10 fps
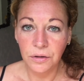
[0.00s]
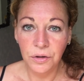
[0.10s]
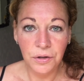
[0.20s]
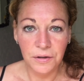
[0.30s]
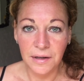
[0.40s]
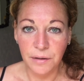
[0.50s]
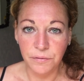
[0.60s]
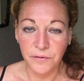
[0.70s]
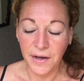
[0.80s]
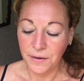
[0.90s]
couldn't
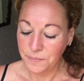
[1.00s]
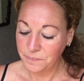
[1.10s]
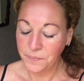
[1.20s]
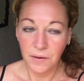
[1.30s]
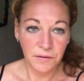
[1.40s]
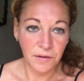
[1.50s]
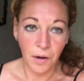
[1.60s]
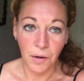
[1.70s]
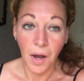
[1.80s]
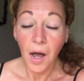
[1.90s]
live without.
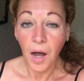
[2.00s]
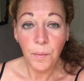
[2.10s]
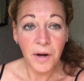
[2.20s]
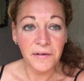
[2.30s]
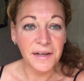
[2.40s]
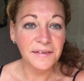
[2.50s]
So I'm wearing